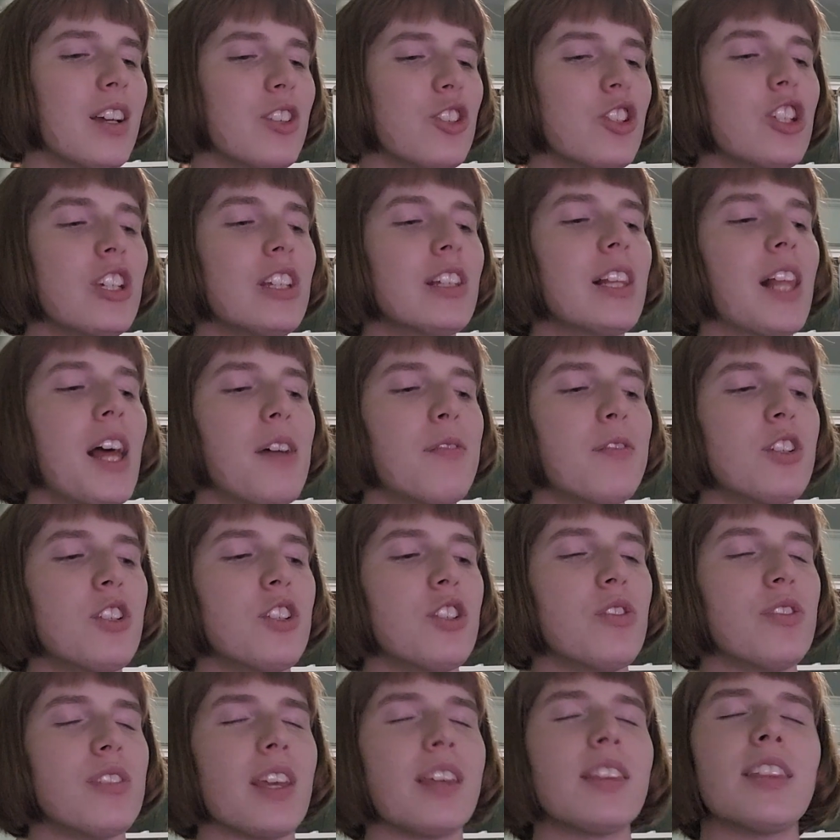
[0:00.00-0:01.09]
She left and
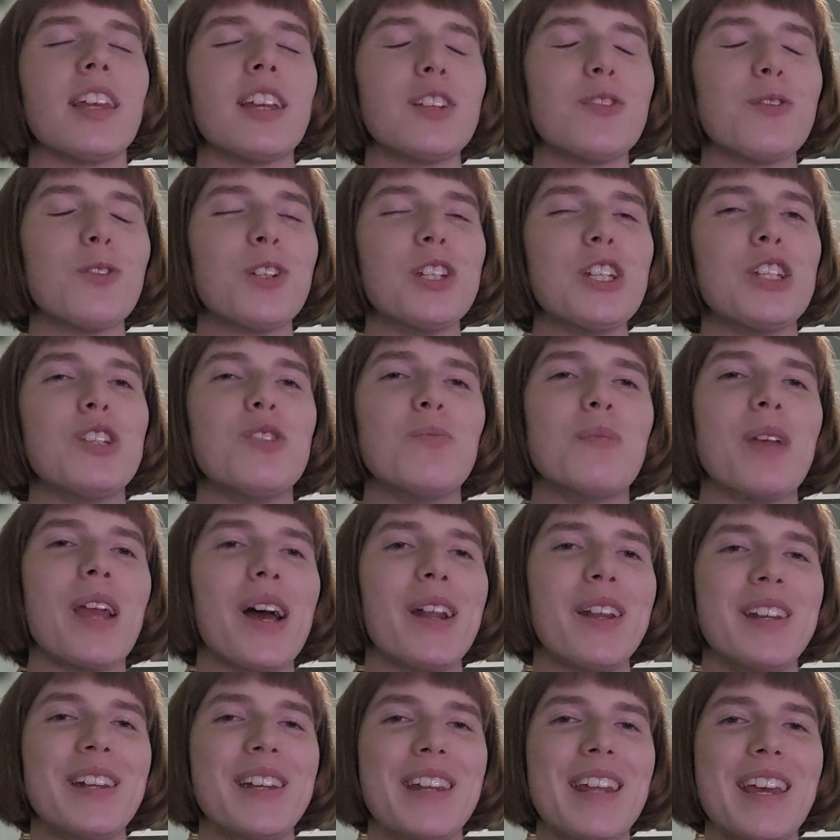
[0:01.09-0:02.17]
she was like, thanks for teaching me
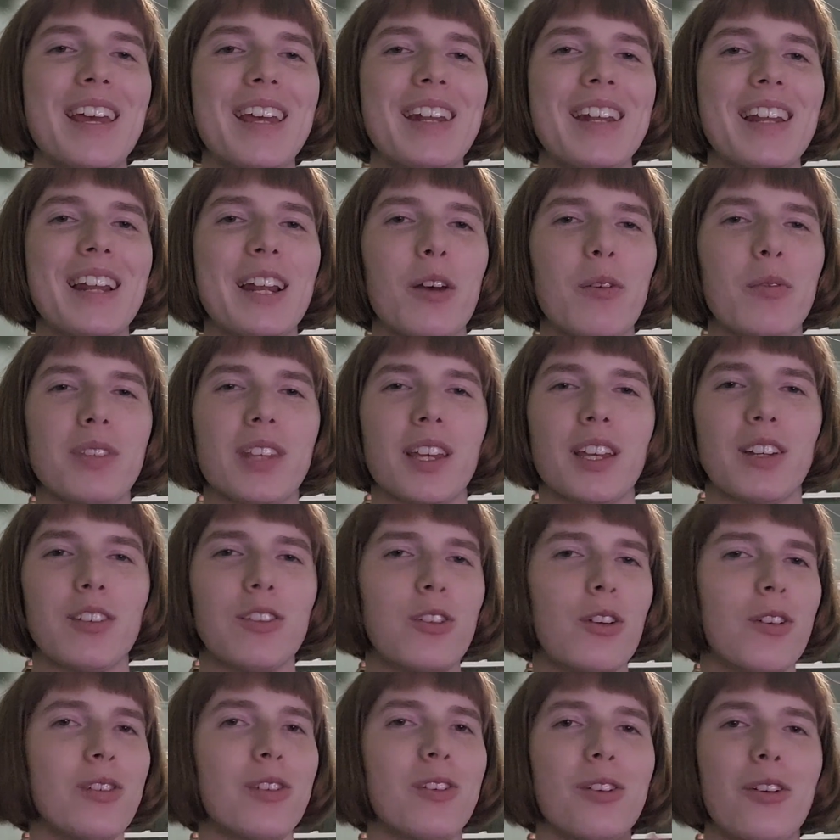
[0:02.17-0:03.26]
how to knit. And I was like,
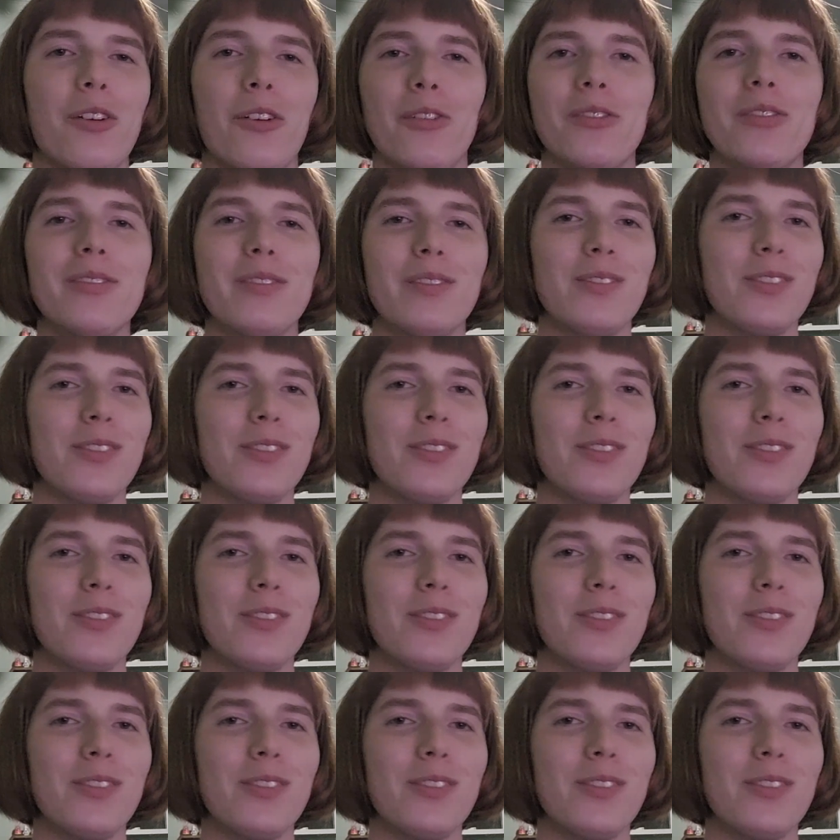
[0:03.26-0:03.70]
no.